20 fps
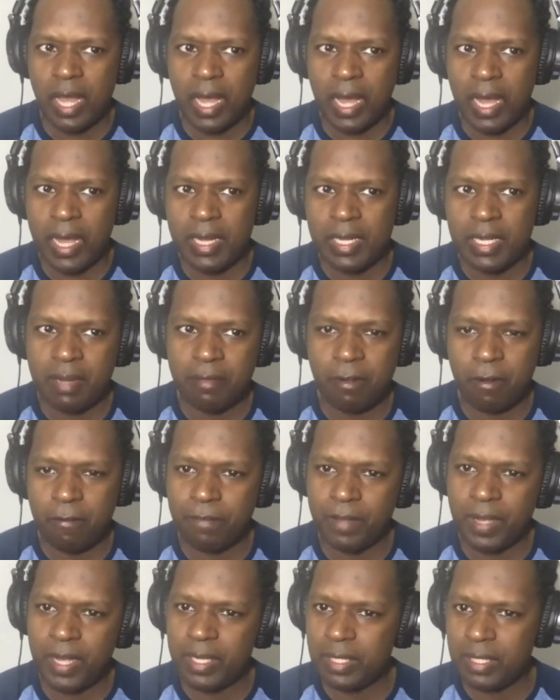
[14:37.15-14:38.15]
I never
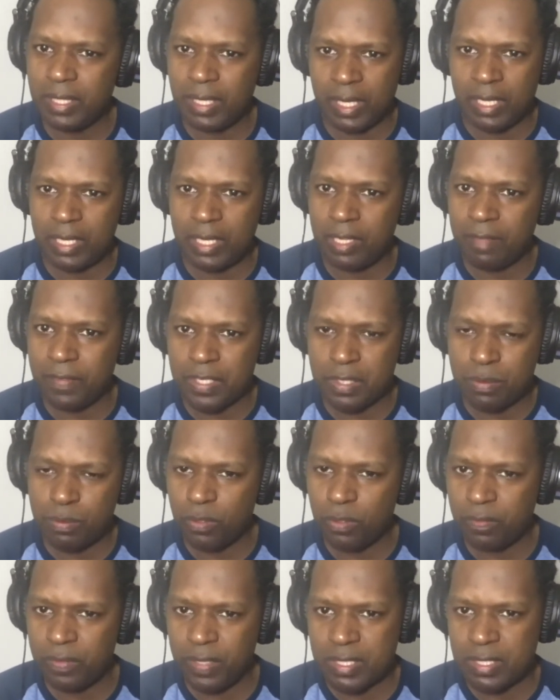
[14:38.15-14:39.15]
find in any of his
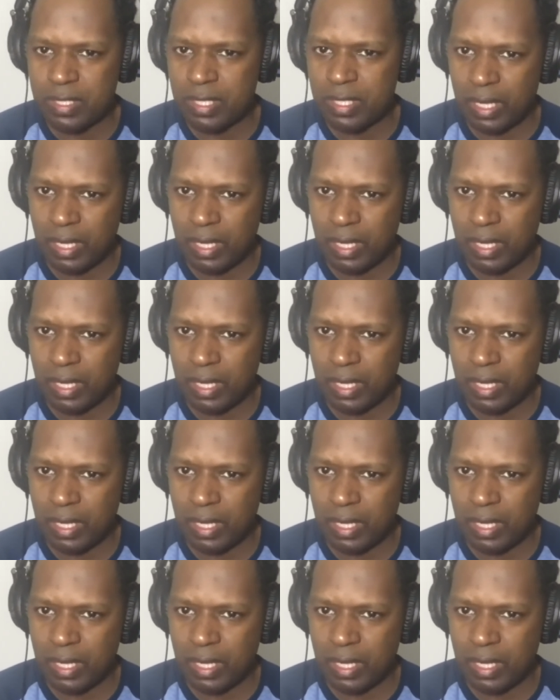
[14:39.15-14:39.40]
movies,